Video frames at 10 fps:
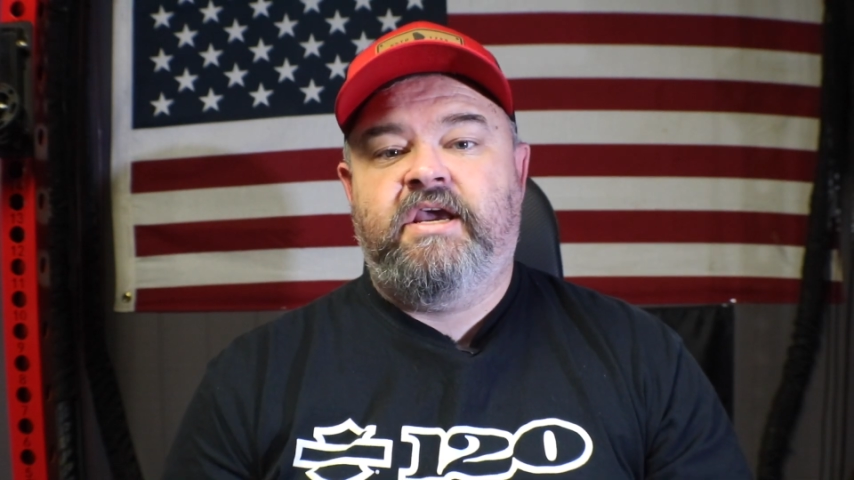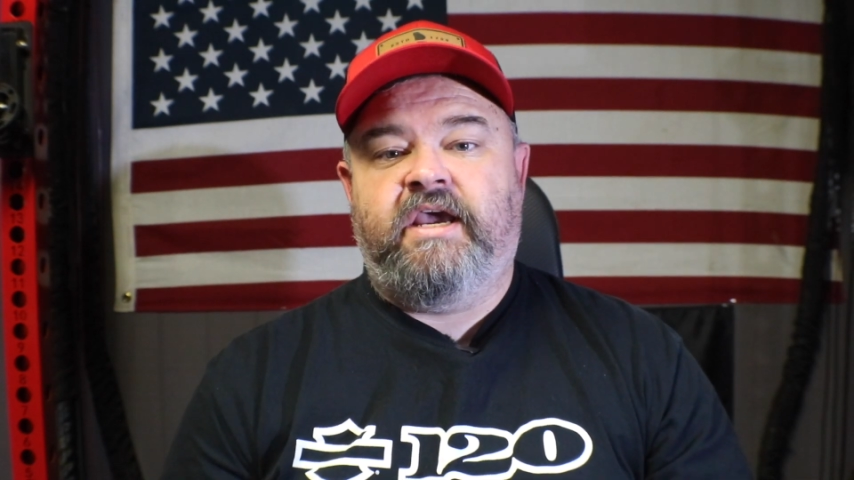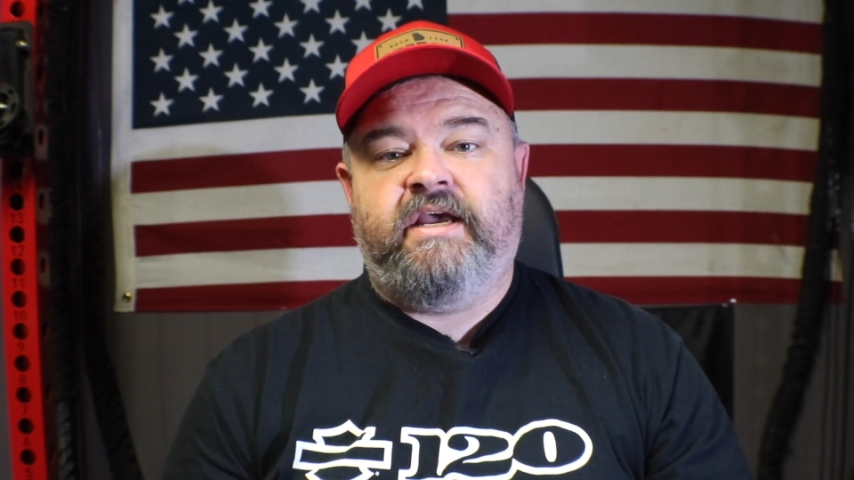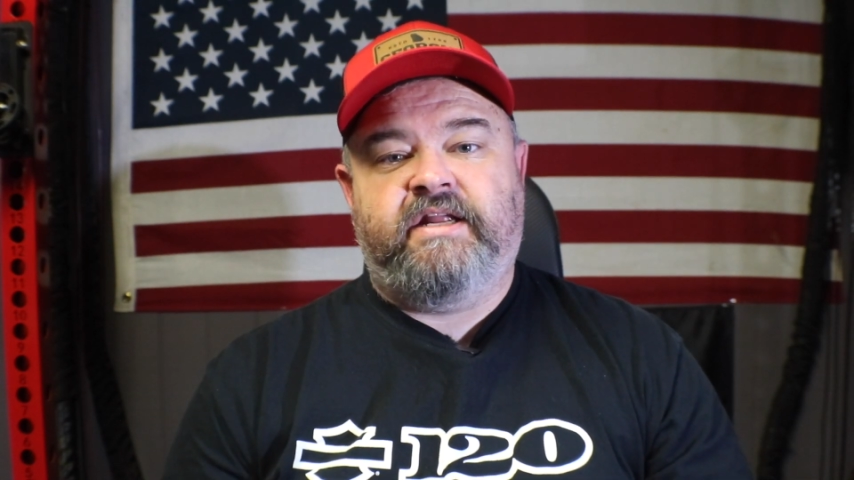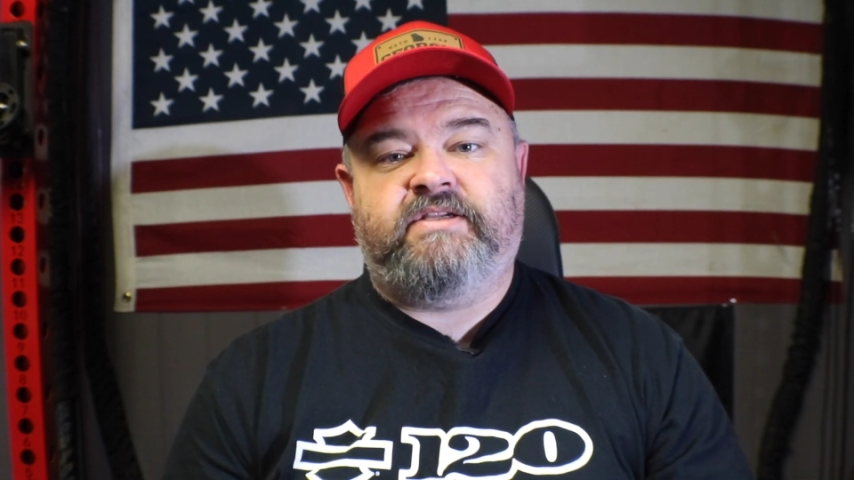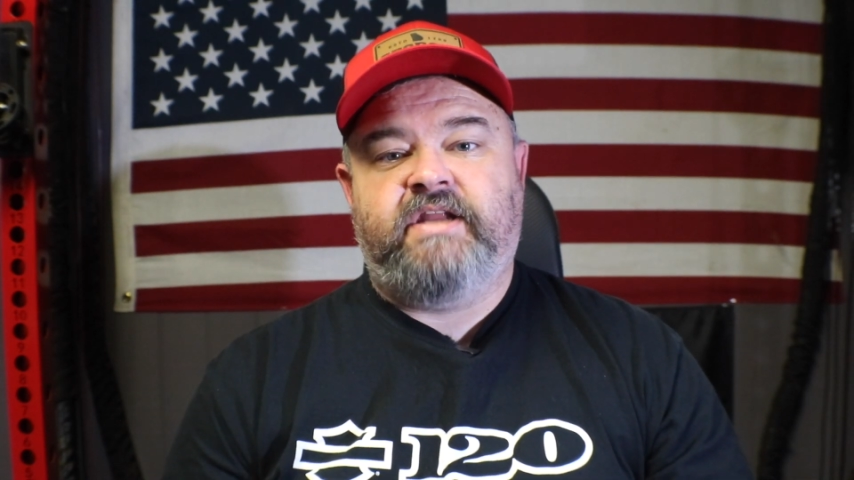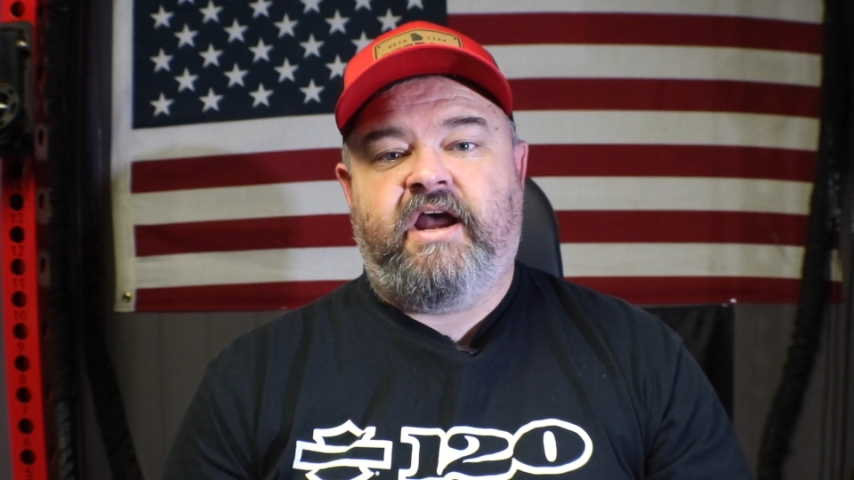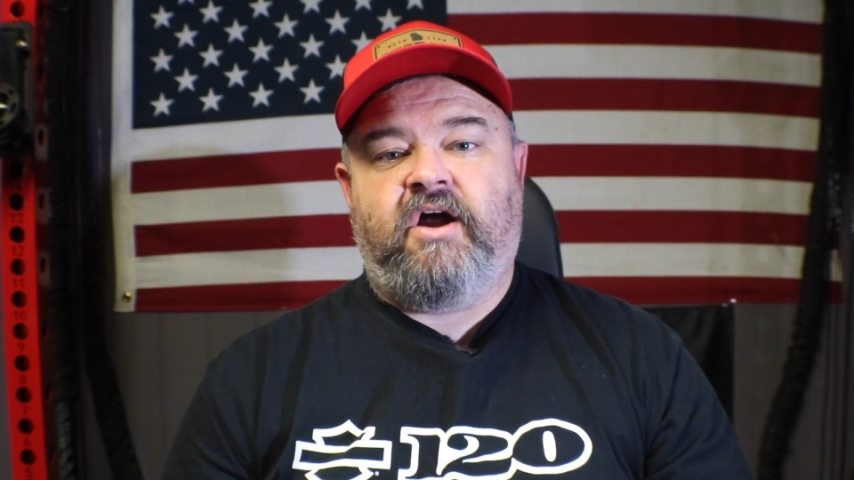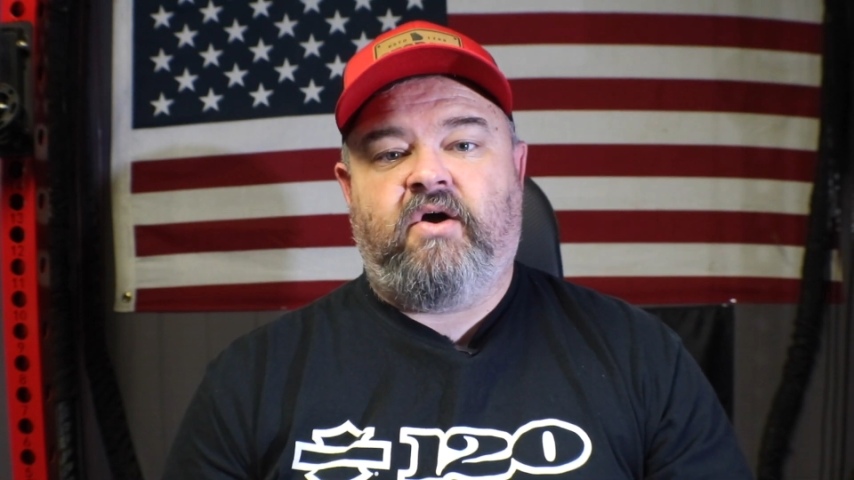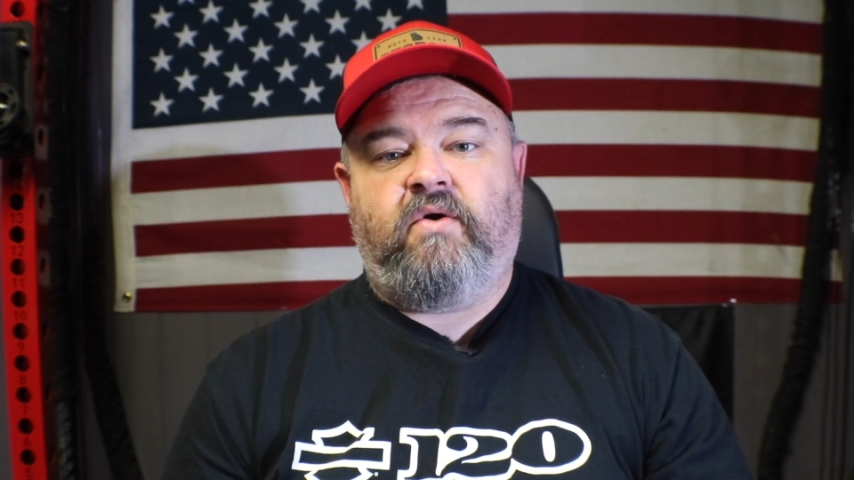and it's
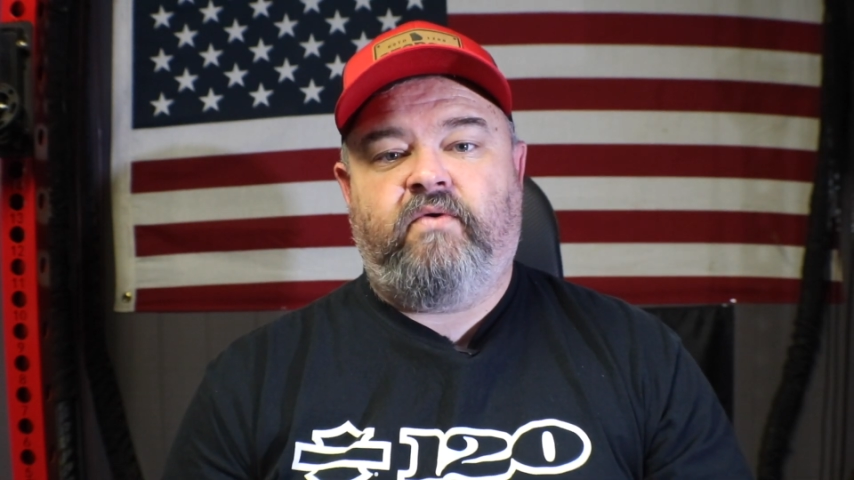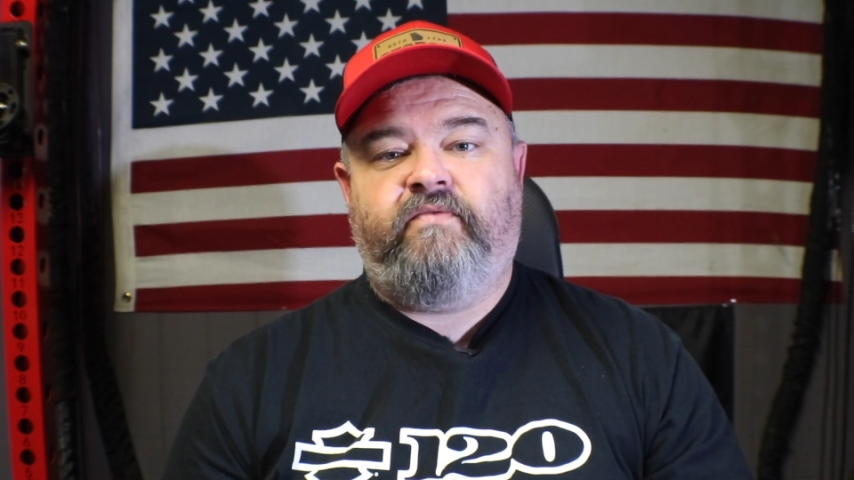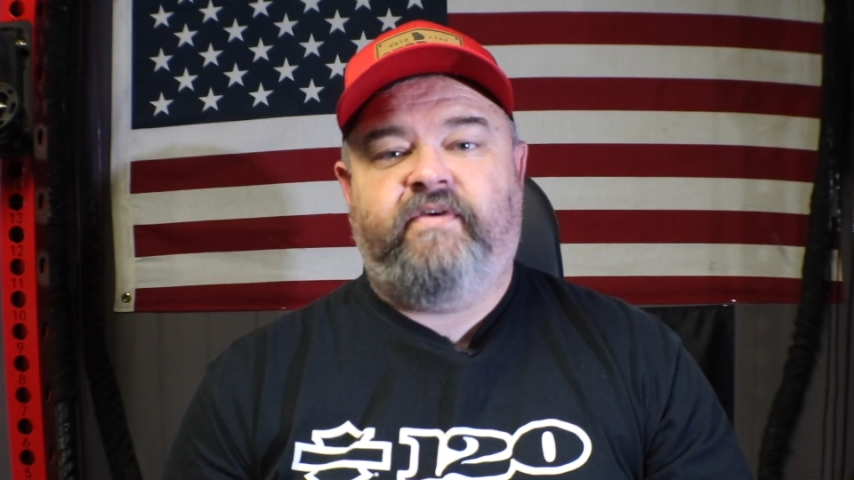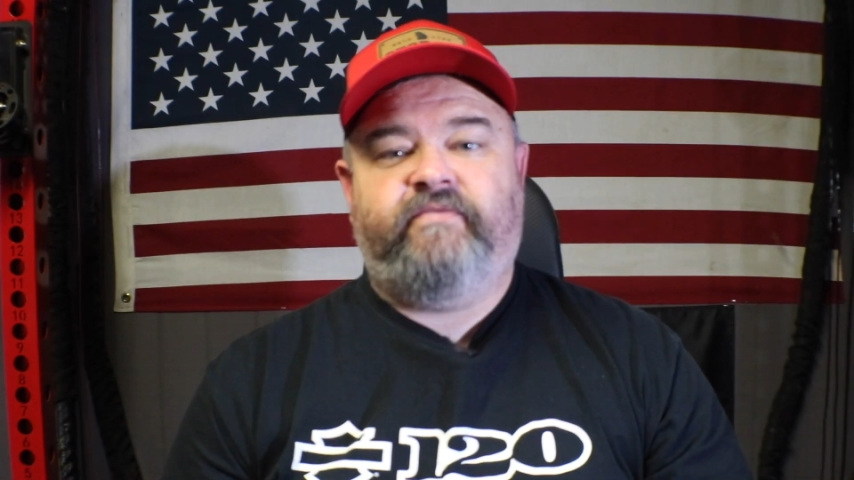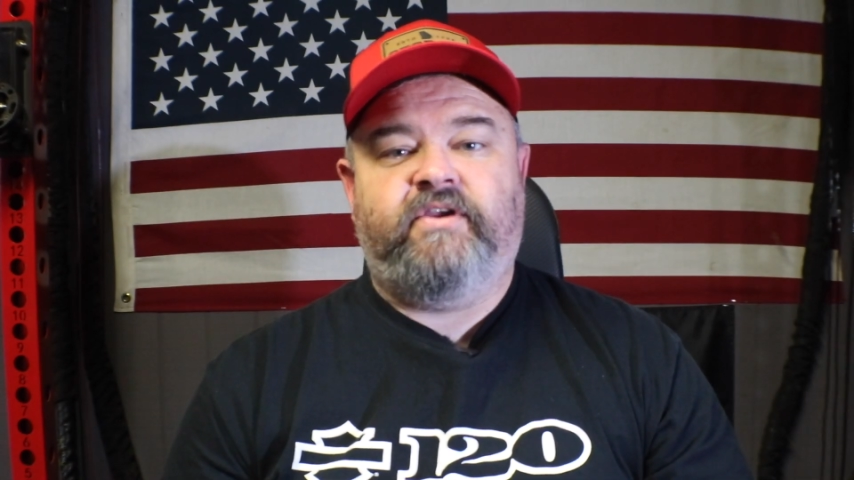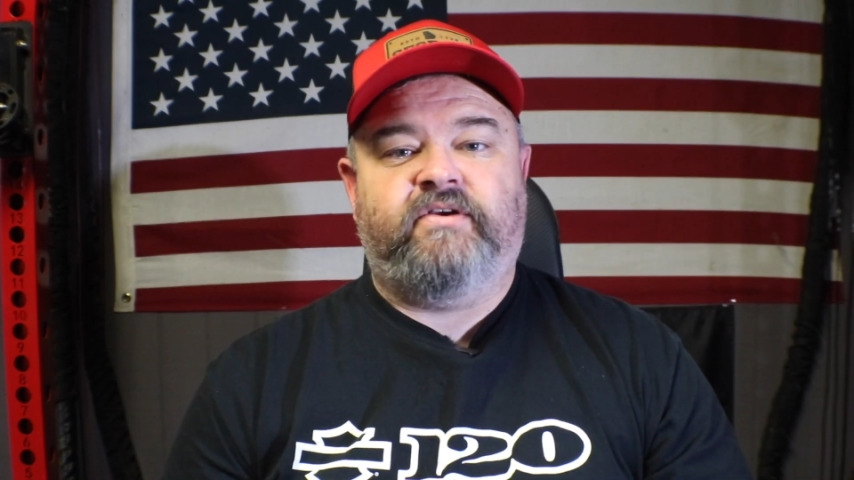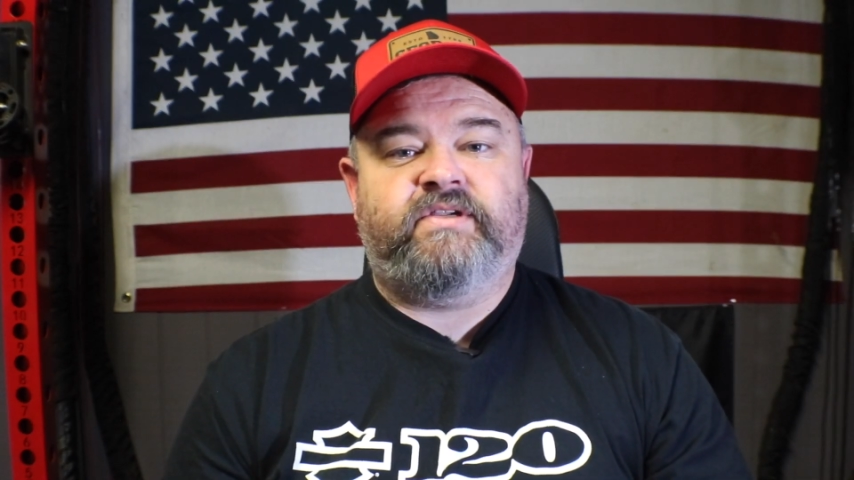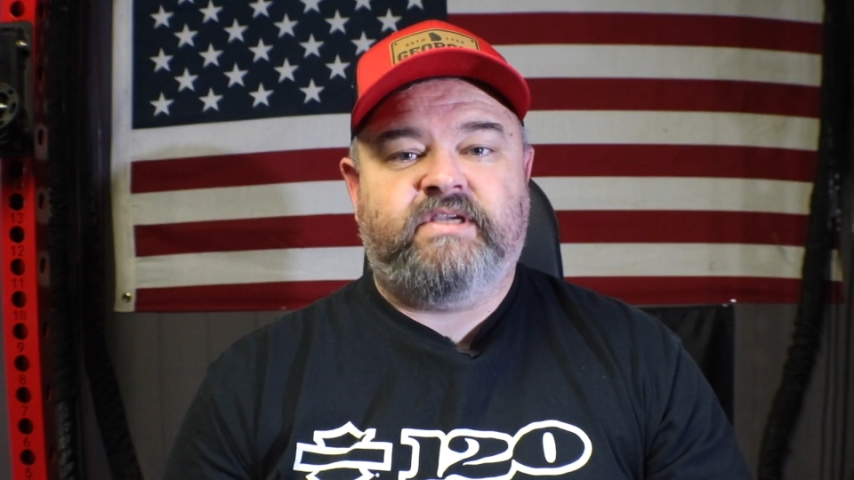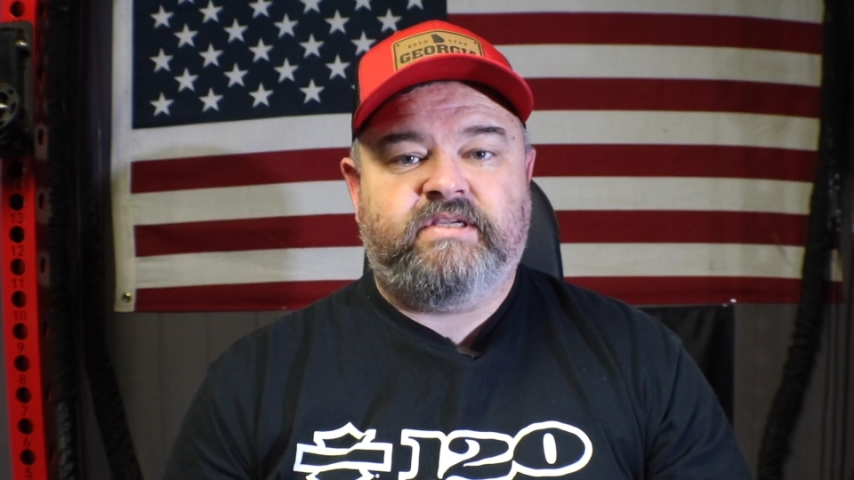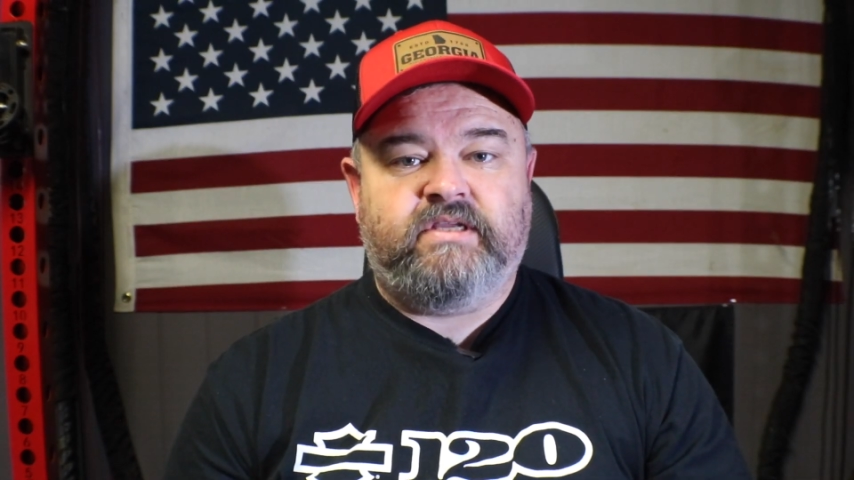now 50 or
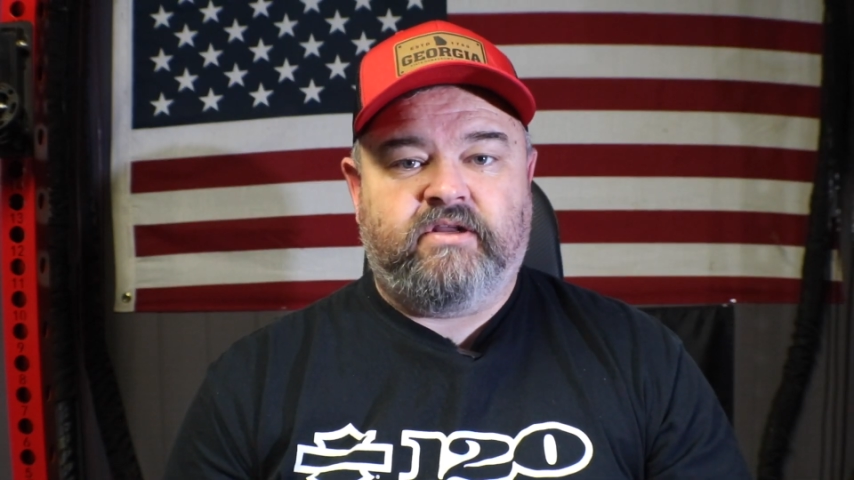60